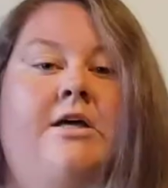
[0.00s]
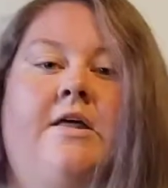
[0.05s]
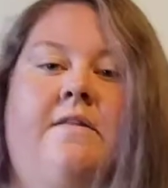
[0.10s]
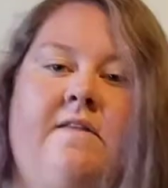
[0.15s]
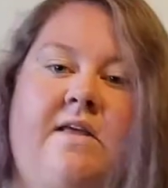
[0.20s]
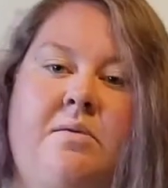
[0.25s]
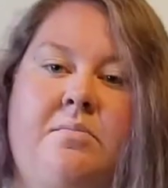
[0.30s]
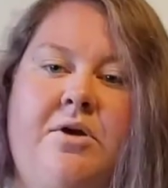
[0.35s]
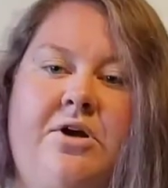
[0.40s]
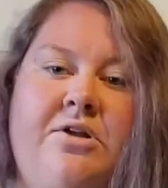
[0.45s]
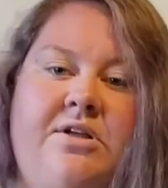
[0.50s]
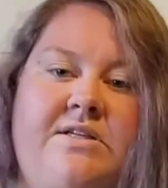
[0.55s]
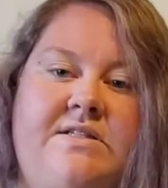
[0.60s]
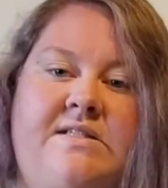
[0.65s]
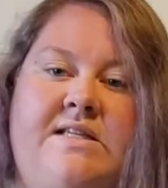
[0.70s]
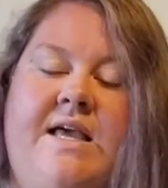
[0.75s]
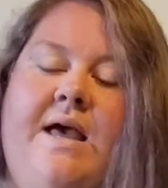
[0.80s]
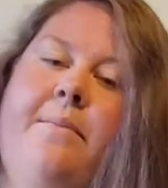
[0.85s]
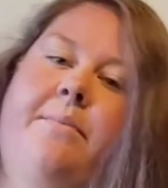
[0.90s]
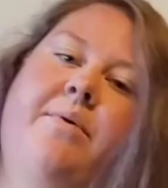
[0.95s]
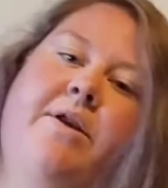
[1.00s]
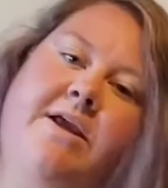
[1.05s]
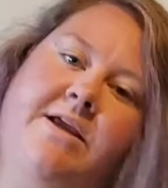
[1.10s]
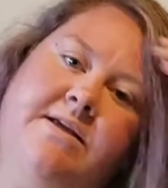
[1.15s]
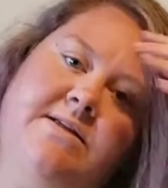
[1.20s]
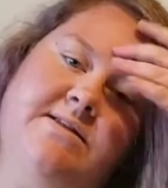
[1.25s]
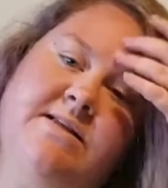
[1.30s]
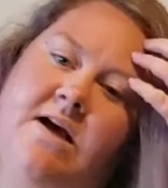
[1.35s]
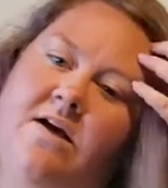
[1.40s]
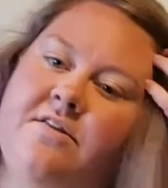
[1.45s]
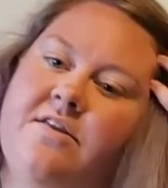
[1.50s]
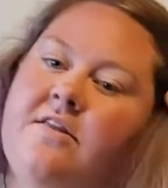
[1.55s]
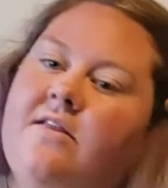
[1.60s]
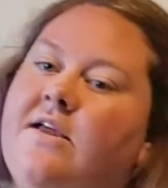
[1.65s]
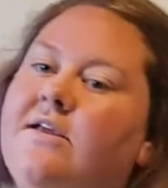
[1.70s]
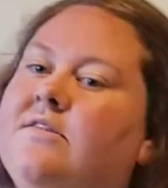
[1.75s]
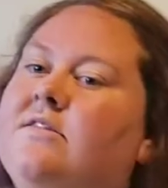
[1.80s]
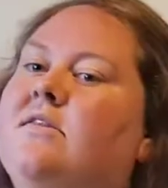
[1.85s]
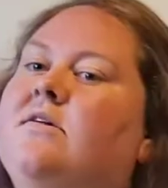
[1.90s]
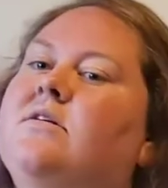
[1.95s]
can like barely see it, but I can tell that
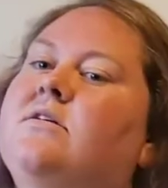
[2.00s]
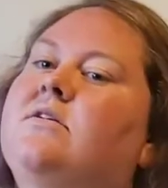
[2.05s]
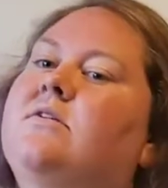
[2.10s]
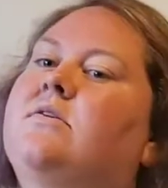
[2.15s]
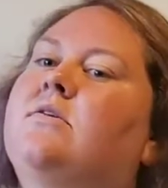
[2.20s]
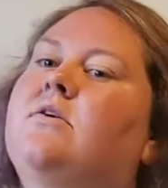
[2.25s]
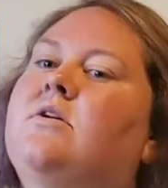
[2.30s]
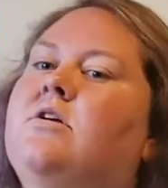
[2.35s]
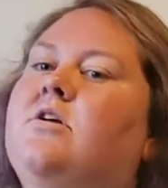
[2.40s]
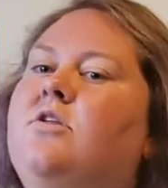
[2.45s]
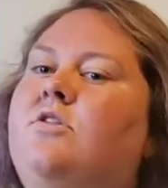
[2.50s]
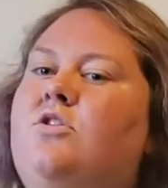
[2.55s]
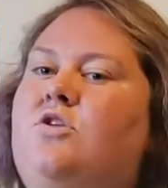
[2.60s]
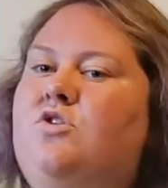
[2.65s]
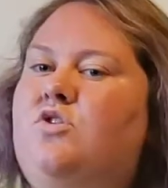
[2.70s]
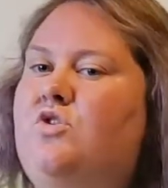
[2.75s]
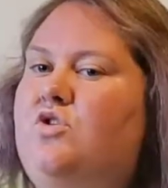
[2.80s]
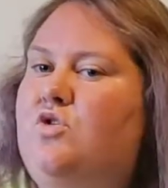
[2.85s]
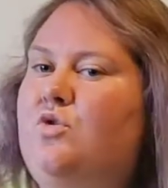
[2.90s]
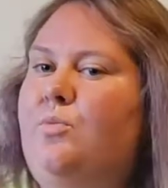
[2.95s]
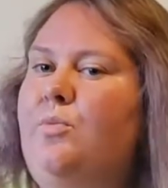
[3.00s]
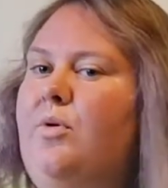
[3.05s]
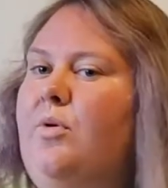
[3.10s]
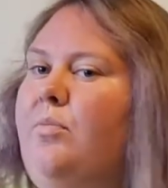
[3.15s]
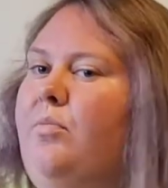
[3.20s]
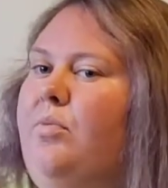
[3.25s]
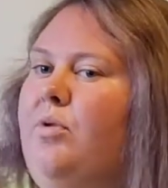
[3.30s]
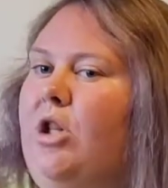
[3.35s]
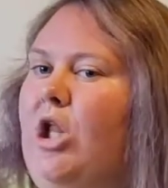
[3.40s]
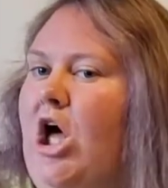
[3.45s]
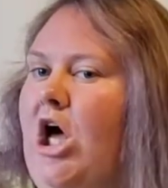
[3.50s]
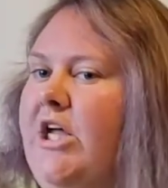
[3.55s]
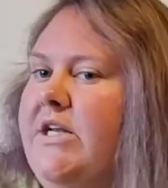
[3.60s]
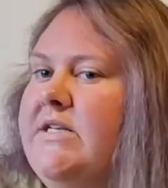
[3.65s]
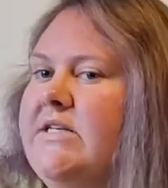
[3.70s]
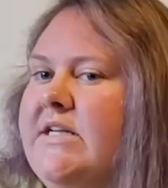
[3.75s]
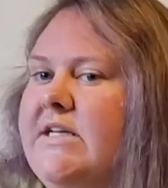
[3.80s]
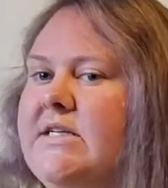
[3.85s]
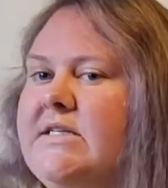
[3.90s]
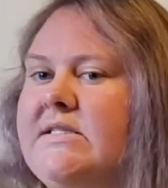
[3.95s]
like the super
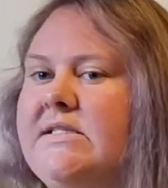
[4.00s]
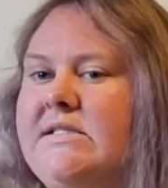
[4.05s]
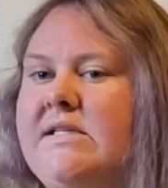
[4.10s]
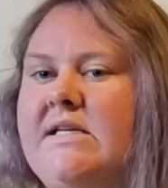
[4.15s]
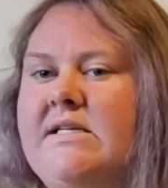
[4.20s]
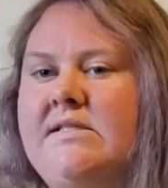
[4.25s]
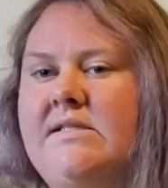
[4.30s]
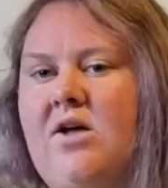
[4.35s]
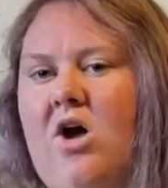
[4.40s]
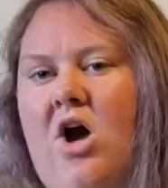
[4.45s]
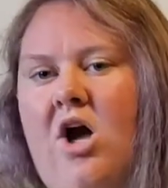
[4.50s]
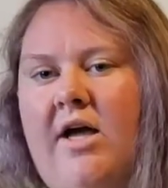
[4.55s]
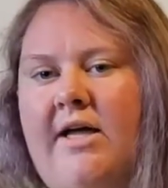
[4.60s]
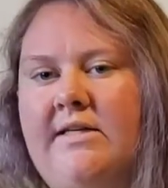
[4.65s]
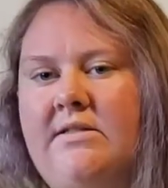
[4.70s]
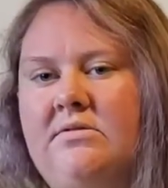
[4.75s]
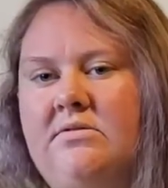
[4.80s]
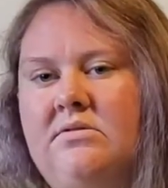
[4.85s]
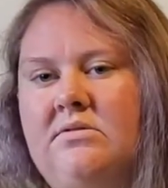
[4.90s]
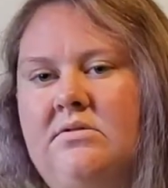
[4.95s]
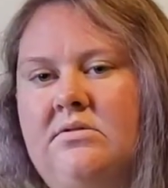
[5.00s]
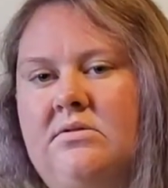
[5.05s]
blondness is gone.